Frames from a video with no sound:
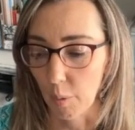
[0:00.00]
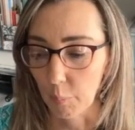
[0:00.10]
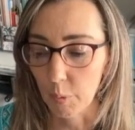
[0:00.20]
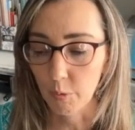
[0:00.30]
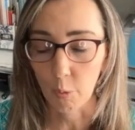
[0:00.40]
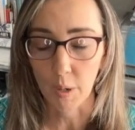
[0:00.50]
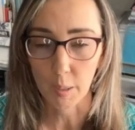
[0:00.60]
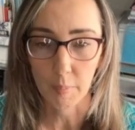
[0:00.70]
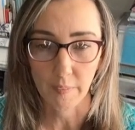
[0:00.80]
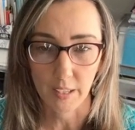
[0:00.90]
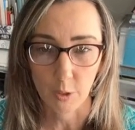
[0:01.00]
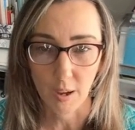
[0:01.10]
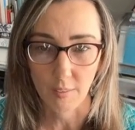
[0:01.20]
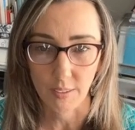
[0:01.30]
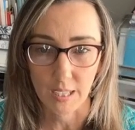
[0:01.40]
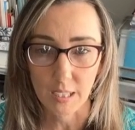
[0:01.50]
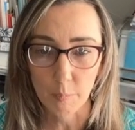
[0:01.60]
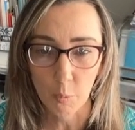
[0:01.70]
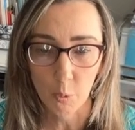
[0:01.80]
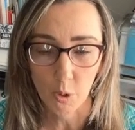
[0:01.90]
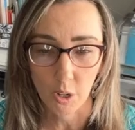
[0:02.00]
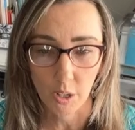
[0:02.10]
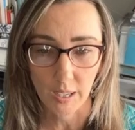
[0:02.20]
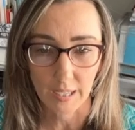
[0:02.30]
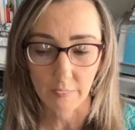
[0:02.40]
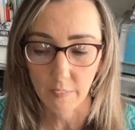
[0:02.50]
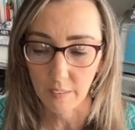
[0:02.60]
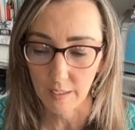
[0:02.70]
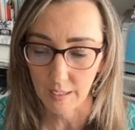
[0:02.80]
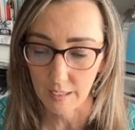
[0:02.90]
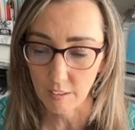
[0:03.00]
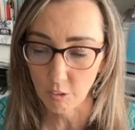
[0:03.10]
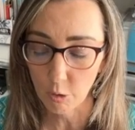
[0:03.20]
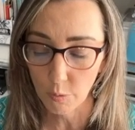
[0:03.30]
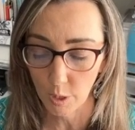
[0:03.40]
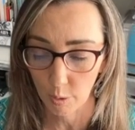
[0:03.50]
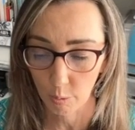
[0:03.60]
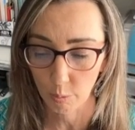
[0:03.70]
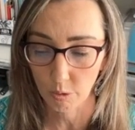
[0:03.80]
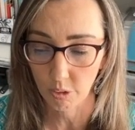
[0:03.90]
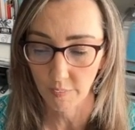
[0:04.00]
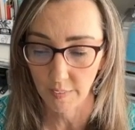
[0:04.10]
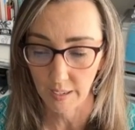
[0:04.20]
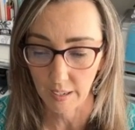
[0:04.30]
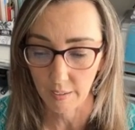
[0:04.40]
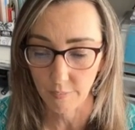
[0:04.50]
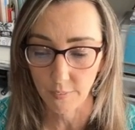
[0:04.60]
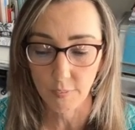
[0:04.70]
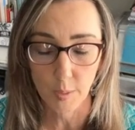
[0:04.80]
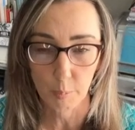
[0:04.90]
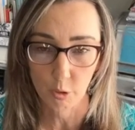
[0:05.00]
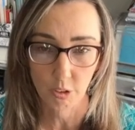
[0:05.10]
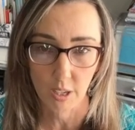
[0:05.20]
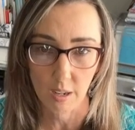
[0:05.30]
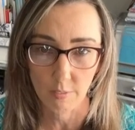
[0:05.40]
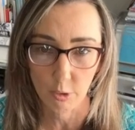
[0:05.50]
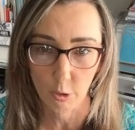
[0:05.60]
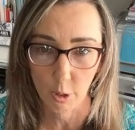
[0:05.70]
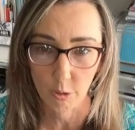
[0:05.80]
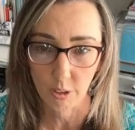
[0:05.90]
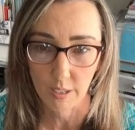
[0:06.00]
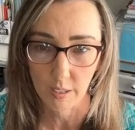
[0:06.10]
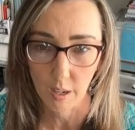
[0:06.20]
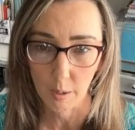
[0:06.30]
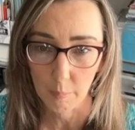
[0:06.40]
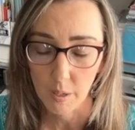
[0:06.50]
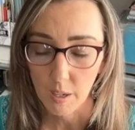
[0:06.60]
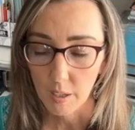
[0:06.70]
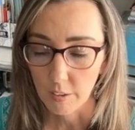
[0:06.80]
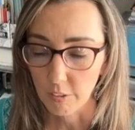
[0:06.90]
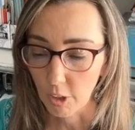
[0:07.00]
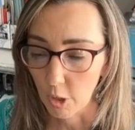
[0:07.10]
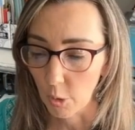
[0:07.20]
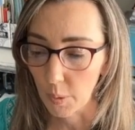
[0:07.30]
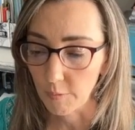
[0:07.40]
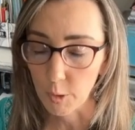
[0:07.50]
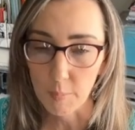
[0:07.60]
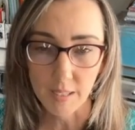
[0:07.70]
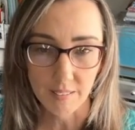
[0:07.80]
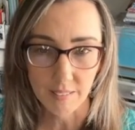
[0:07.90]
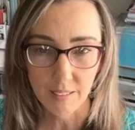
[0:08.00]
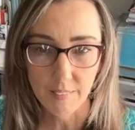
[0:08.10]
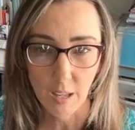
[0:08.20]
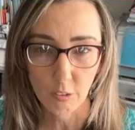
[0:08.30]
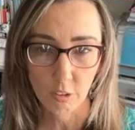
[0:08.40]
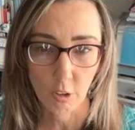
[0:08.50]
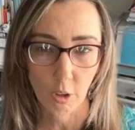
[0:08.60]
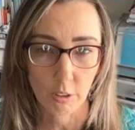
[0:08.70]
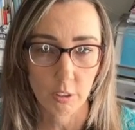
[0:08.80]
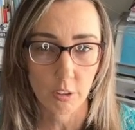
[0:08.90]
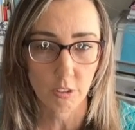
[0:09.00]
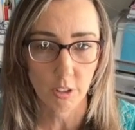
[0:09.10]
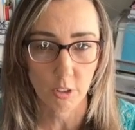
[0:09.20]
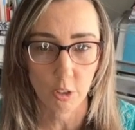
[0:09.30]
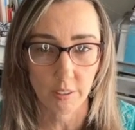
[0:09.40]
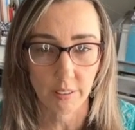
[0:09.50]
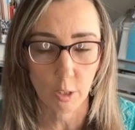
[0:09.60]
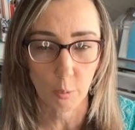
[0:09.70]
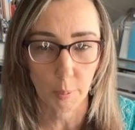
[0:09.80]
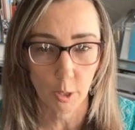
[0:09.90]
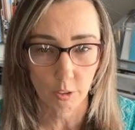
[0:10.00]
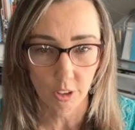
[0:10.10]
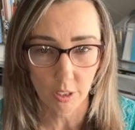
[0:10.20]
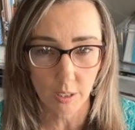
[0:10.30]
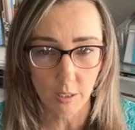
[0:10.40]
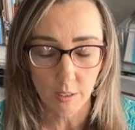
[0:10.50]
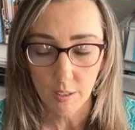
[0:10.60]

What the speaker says: We don't recommend that you have any more into those than 50% of your gross income. So if you make $60,000 and you're a single person,